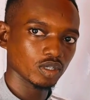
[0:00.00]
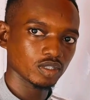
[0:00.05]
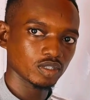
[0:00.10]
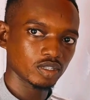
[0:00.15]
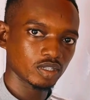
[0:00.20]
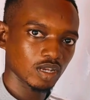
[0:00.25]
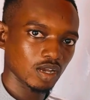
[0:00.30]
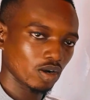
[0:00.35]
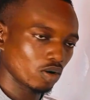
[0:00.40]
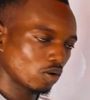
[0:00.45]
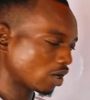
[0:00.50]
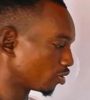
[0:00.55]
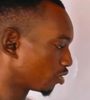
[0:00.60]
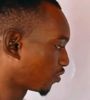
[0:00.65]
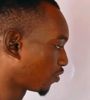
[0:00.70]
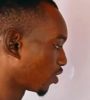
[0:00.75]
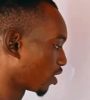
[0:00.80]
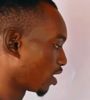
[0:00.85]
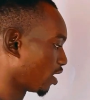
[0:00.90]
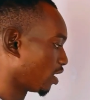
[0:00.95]
0. And don't
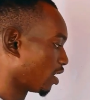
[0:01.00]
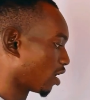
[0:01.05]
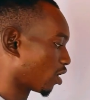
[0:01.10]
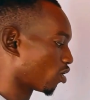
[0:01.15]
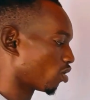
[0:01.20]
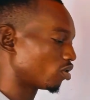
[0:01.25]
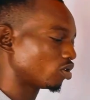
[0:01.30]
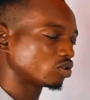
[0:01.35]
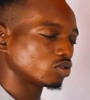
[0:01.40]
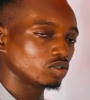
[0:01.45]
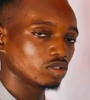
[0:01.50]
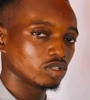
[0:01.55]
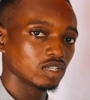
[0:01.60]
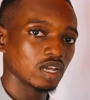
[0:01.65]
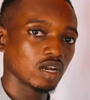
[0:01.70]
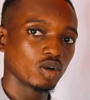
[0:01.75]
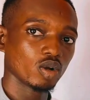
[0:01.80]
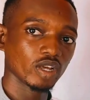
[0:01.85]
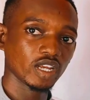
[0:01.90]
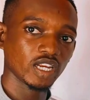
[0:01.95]
forget, according to the
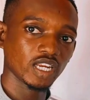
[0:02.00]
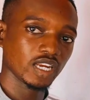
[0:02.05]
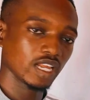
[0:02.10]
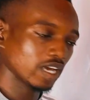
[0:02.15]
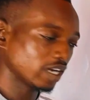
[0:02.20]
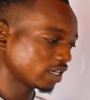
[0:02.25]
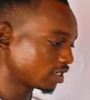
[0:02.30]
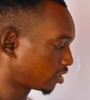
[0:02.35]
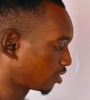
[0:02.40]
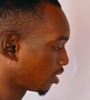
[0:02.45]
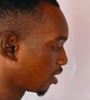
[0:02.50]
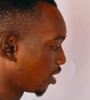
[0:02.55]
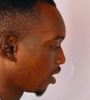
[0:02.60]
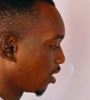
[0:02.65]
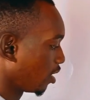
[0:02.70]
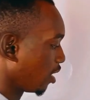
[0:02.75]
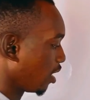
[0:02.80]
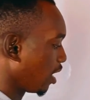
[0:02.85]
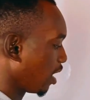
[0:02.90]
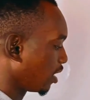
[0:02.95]
0 index,
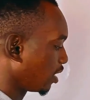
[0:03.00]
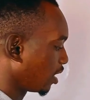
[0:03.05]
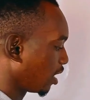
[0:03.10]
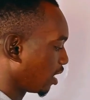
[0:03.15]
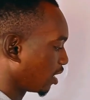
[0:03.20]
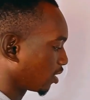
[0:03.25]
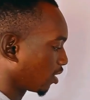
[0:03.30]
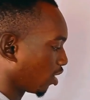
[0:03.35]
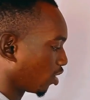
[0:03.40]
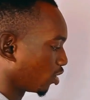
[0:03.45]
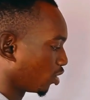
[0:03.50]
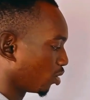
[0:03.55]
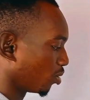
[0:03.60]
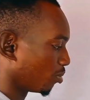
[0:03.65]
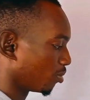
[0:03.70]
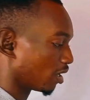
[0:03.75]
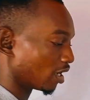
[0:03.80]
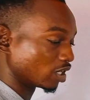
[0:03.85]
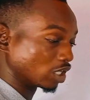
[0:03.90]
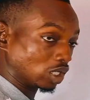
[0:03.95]
any letter or
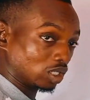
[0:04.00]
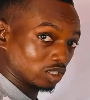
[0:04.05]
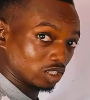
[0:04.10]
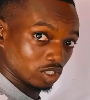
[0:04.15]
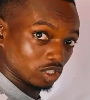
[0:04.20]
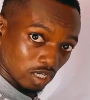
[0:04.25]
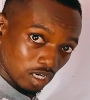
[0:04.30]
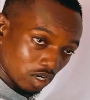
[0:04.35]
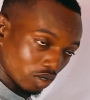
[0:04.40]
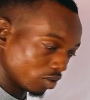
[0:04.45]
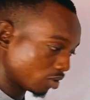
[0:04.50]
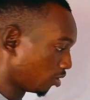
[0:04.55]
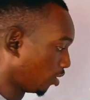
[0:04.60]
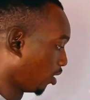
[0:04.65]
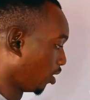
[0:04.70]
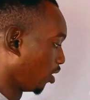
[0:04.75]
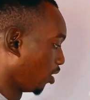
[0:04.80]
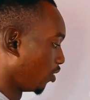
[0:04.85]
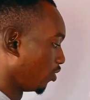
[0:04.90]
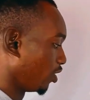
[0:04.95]
number non-zero
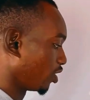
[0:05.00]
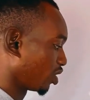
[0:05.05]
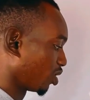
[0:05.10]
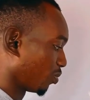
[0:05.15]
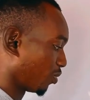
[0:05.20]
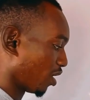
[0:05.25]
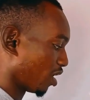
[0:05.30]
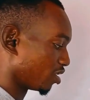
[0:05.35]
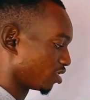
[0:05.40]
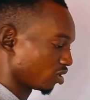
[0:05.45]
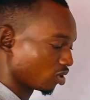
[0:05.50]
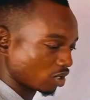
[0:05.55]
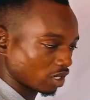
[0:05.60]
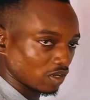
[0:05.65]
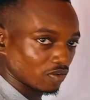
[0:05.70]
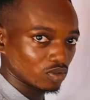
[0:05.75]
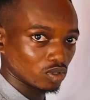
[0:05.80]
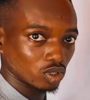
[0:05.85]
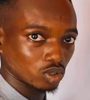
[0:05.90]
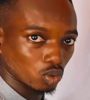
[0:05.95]
raised to power 0
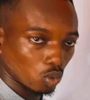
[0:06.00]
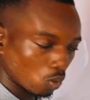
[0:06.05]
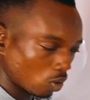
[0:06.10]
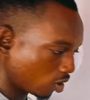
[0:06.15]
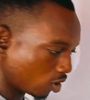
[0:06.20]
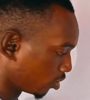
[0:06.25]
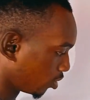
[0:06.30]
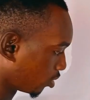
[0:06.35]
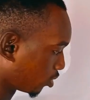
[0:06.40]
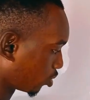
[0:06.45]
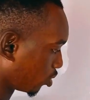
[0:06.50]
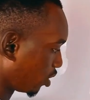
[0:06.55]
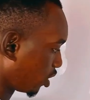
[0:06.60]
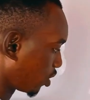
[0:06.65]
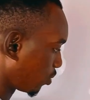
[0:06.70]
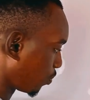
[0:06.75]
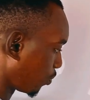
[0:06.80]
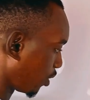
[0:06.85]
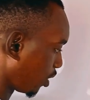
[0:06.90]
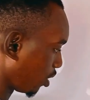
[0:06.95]
gives us 1. So this
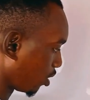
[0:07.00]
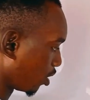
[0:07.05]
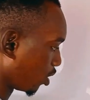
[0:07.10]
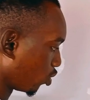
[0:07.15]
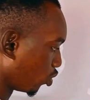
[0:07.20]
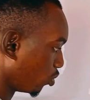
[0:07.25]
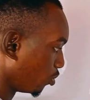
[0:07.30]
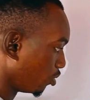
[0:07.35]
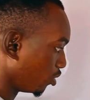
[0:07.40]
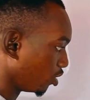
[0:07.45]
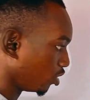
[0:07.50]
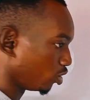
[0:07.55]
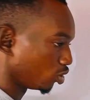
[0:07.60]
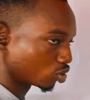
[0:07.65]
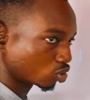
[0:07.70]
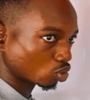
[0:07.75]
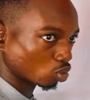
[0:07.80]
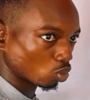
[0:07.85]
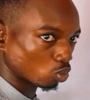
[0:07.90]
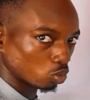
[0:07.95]
p will be reduced
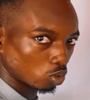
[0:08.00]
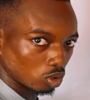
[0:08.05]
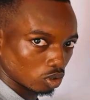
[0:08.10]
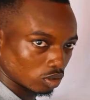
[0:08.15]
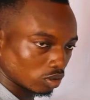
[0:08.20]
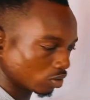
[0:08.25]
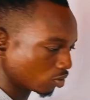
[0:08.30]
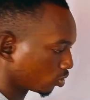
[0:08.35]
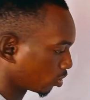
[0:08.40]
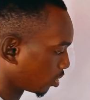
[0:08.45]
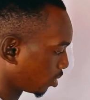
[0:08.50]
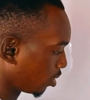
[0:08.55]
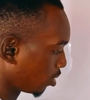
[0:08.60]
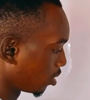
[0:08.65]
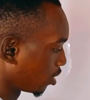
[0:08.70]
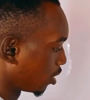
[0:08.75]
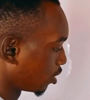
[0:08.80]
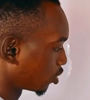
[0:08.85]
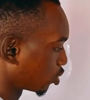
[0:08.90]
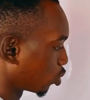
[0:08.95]
to 1, okay?
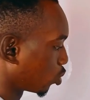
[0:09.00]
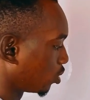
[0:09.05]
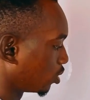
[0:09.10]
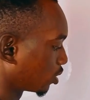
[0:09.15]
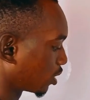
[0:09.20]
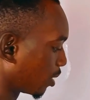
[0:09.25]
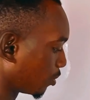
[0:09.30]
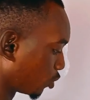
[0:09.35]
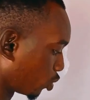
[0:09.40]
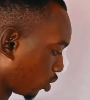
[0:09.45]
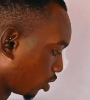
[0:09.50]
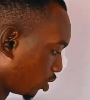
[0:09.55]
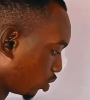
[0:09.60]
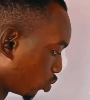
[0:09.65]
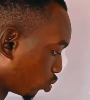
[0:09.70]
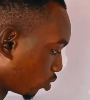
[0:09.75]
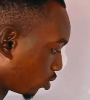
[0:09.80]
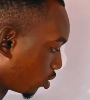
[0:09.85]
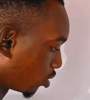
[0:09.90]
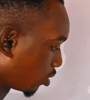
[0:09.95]
So 1 times 1 is
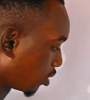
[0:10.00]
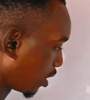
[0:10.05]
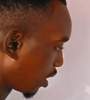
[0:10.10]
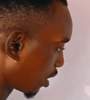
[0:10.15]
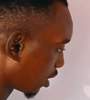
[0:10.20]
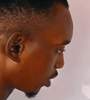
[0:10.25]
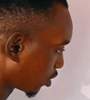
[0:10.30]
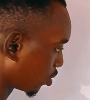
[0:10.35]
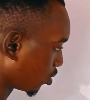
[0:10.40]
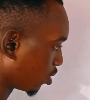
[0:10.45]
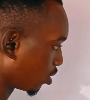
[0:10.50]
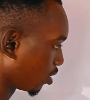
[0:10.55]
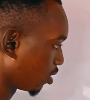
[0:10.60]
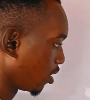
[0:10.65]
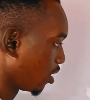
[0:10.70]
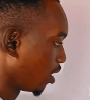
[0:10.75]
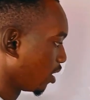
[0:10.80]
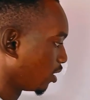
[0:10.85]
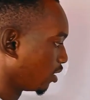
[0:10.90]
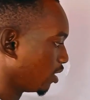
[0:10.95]
1, that has gone.
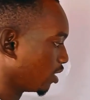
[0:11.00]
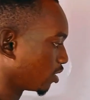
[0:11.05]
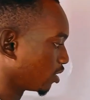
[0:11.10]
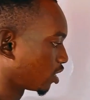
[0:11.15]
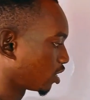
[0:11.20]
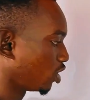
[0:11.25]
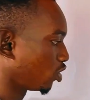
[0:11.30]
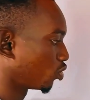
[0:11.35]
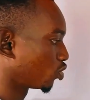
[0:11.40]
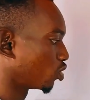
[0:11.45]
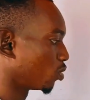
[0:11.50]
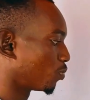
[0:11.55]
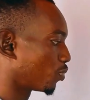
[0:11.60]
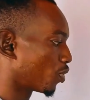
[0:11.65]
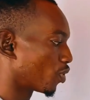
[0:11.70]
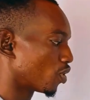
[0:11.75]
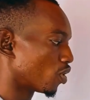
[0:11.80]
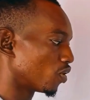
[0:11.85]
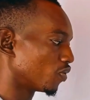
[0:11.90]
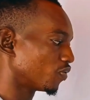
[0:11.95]
Then q to the
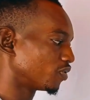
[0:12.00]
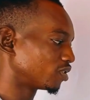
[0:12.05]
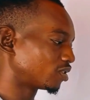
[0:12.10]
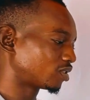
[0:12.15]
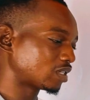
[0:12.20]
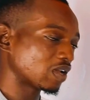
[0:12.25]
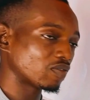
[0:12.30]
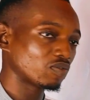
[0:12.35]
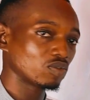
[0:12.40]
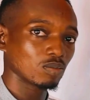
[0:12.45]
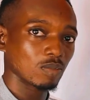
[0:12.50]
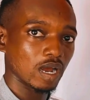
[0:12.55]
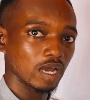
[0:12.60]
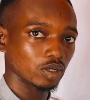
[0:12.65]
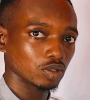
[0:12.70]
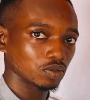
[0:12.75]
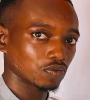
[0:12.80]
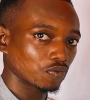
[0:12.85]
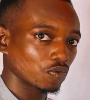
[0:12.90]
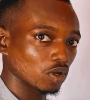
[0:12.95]
power of 7
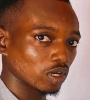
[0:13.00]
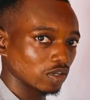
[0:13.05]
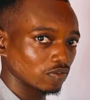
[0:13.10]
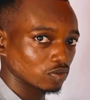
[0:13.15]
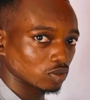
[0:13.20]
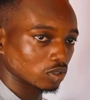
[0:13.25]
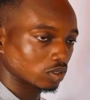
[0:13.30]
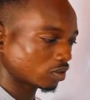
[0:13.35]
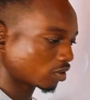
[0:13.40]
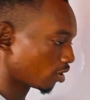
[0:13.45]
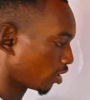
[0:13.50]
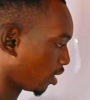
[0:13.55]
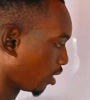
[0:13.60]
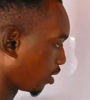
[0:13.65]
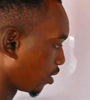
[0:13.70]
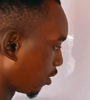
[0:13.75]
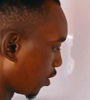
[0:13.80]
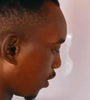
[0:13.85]
minus 4 gives us 3.